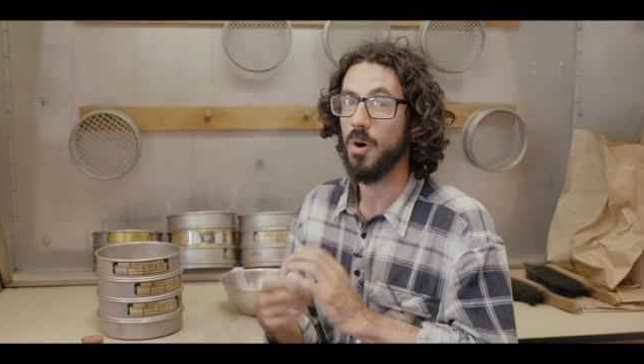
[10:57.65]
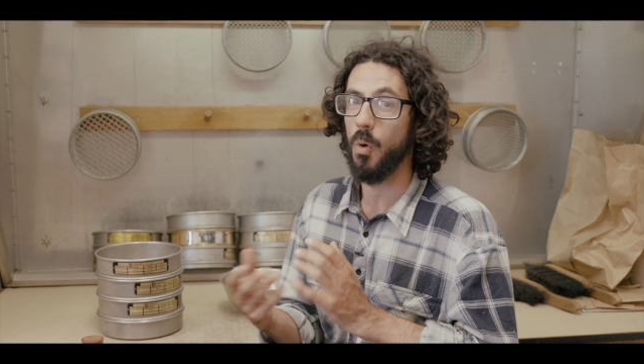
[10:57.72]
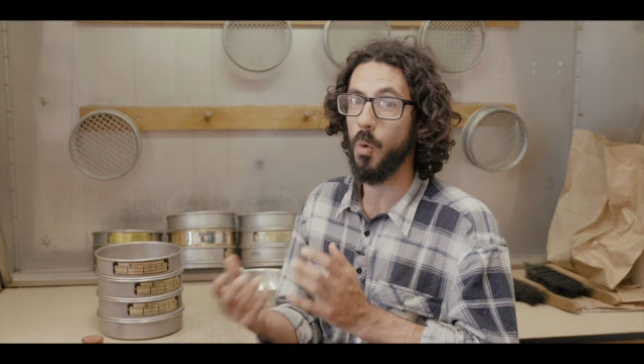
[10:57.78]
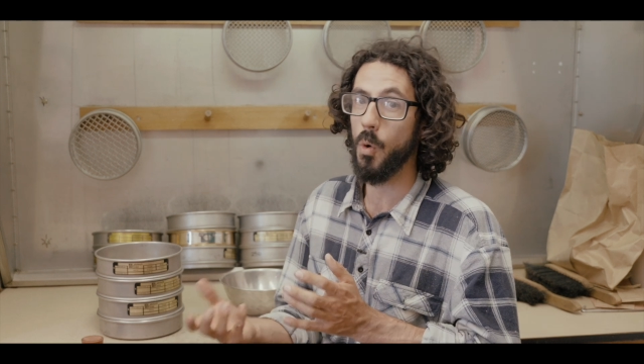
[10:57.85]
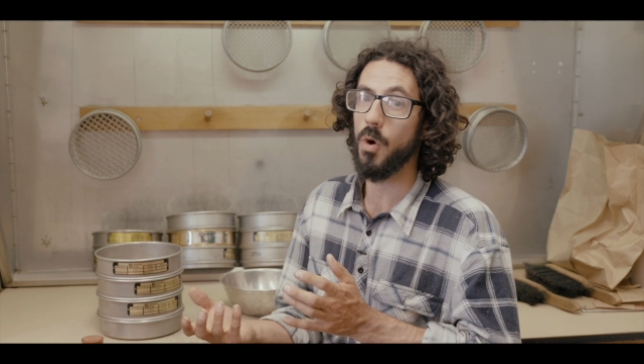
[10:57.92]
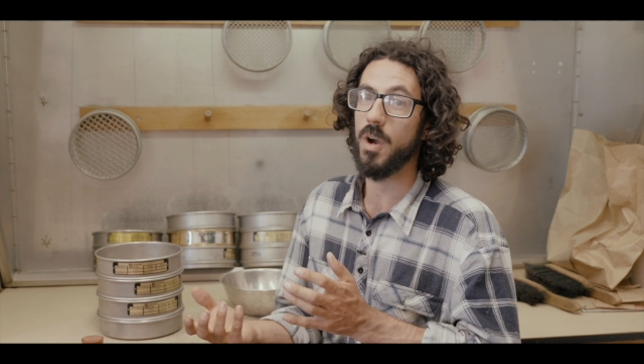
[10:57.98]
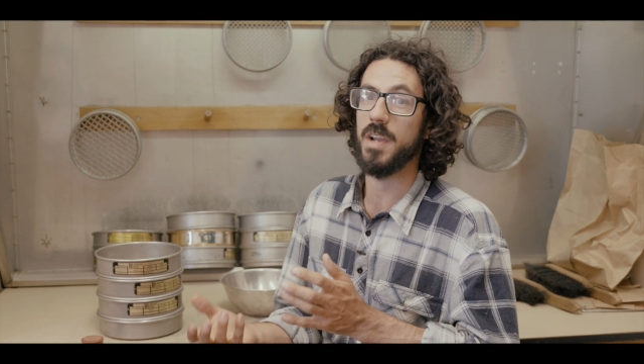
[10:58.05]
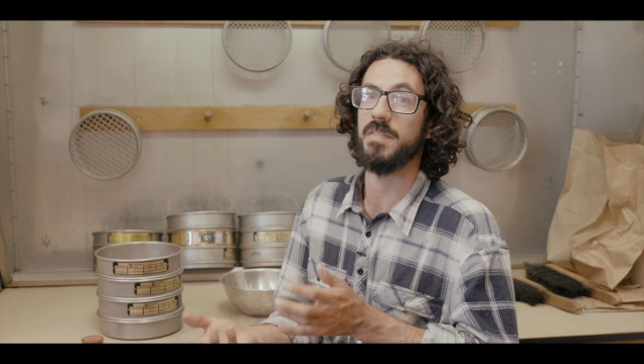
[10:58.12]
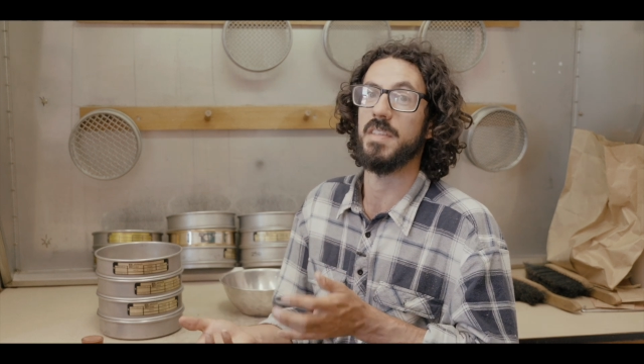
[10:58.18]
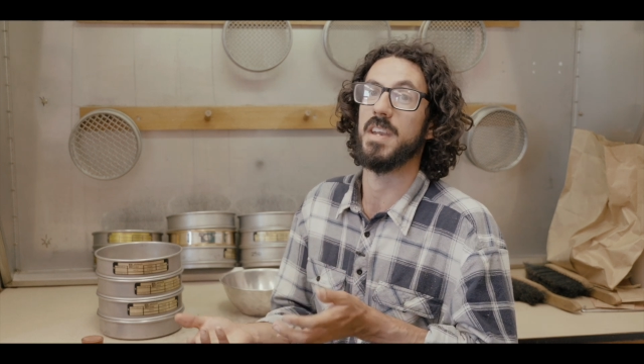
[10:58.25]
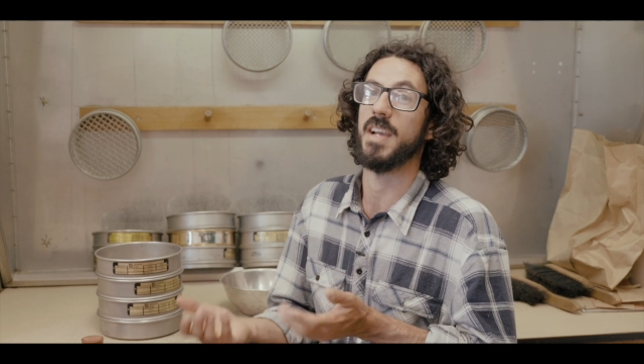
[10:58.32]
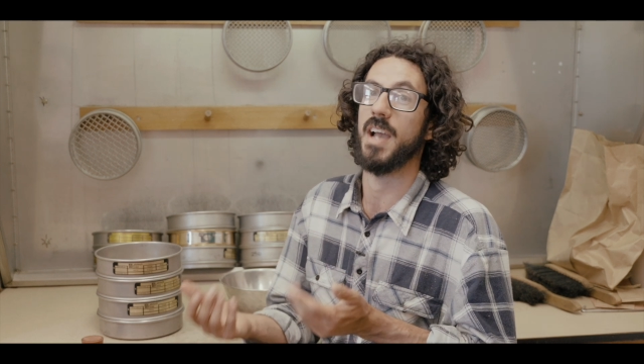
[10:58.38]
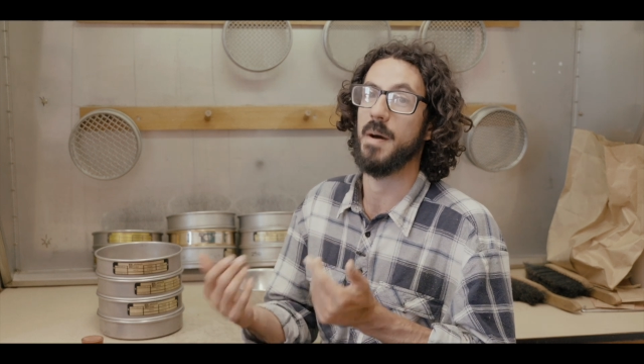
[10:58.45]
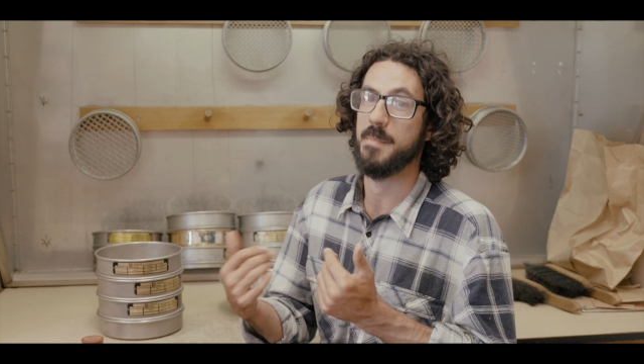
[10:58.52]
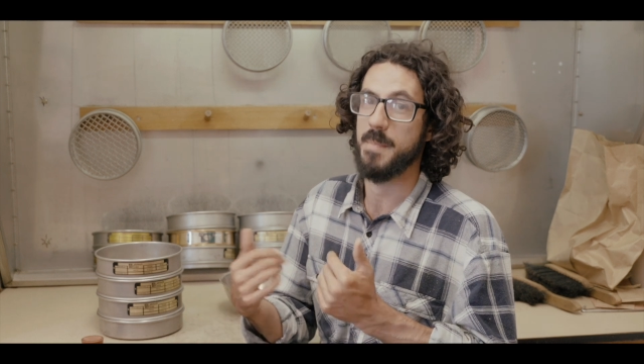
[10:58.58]
Or if they're
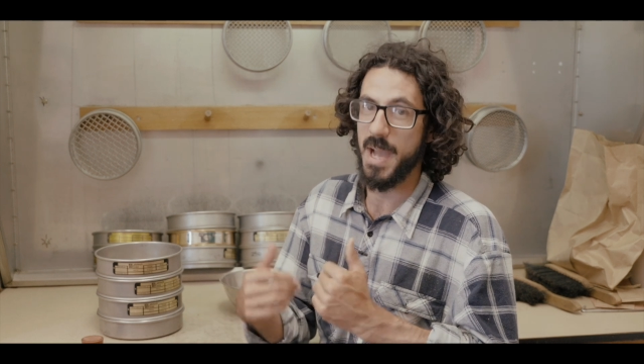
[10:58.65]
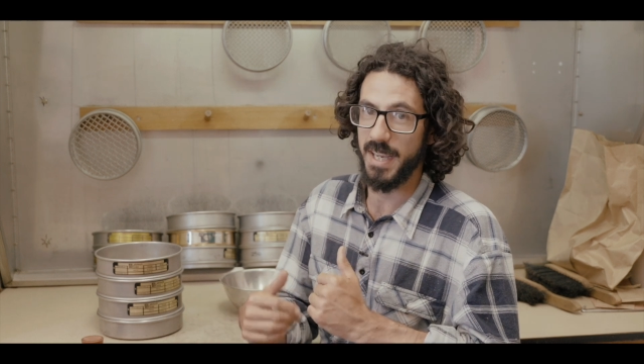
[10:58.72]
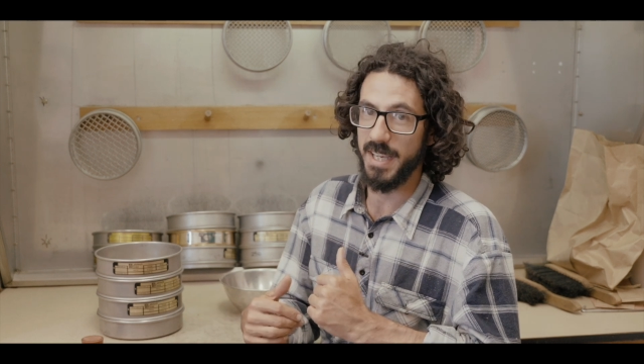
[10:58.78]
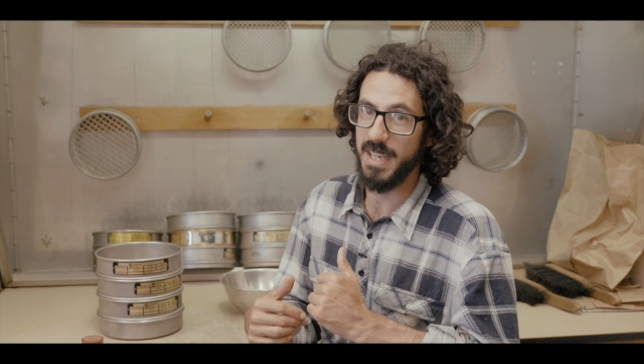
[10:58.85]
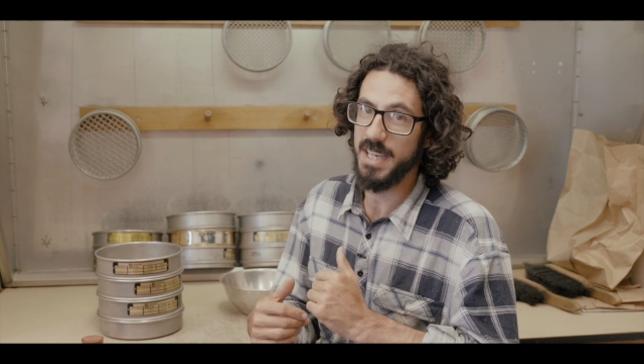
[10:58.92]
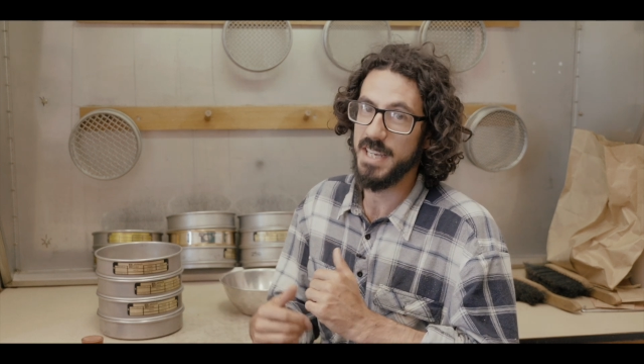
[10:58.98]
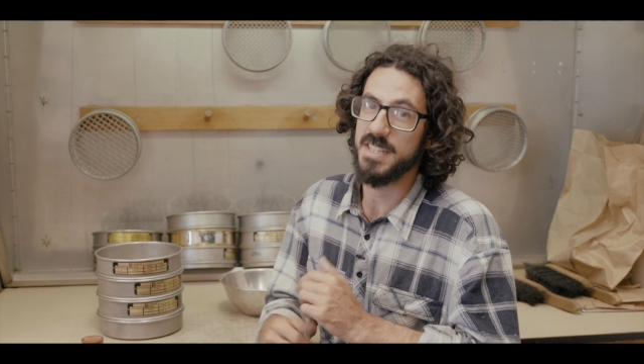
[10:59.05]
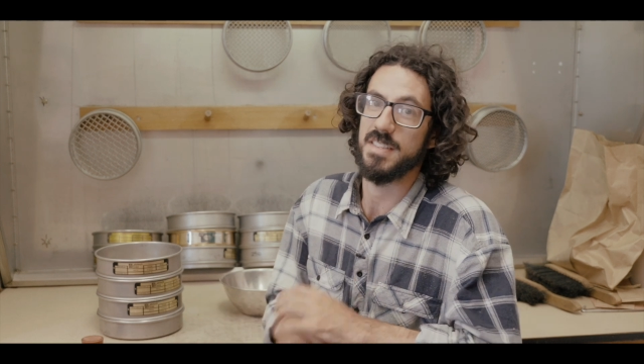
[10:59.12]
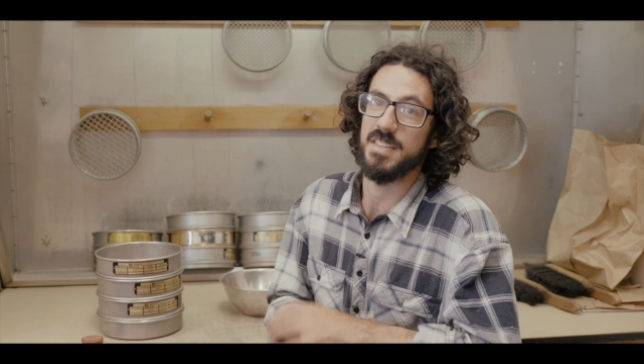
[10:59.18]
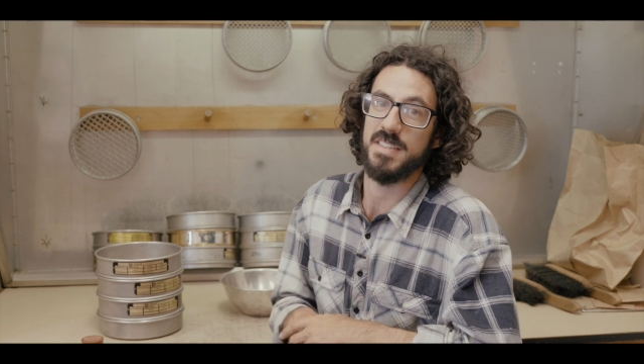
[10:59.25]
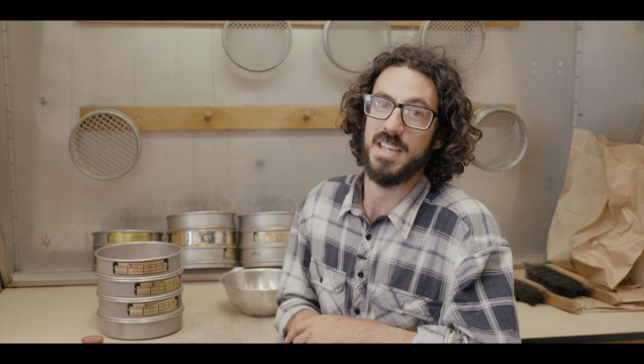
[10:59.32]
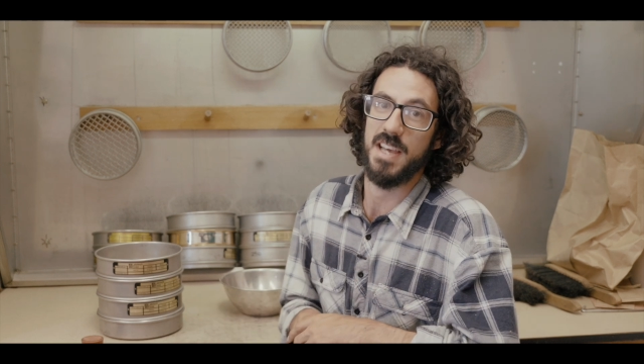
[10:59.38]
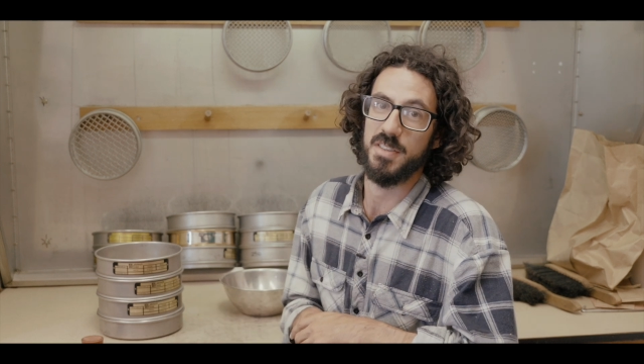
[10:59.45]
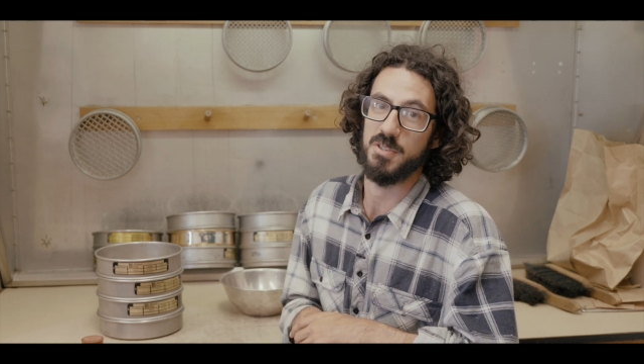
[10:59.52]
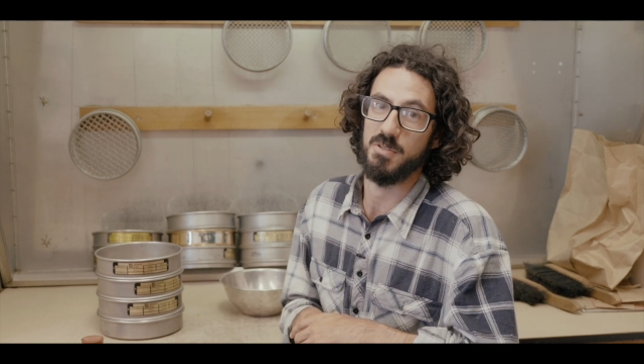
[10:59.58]
to come back here to the
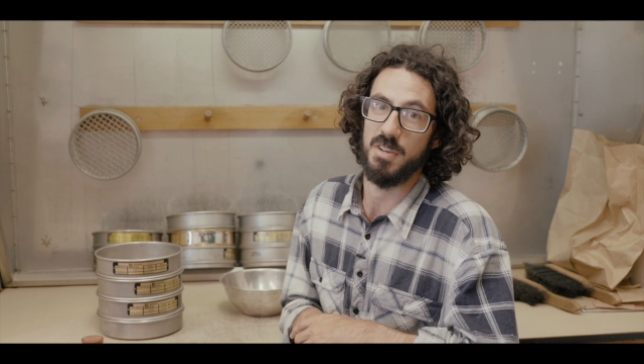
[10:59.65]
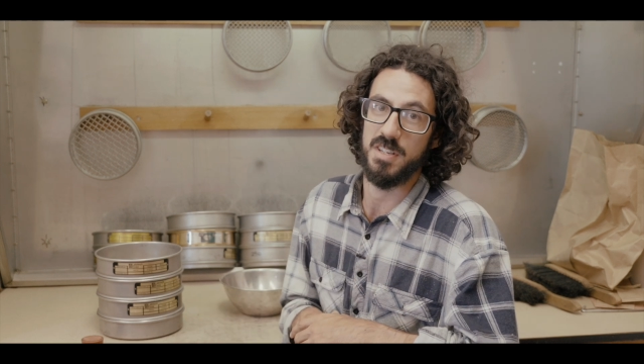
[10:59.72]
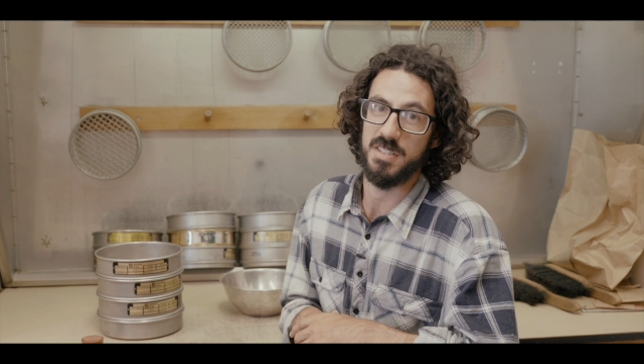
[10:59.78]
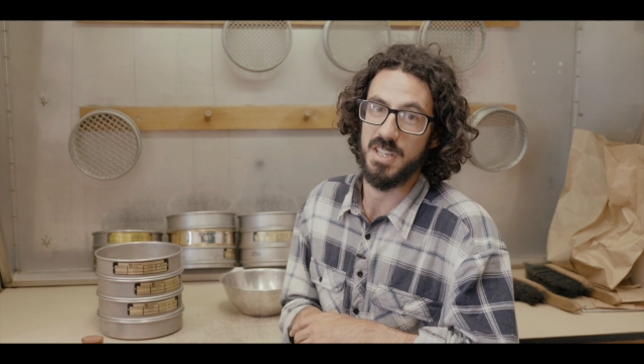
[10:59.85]
South Australian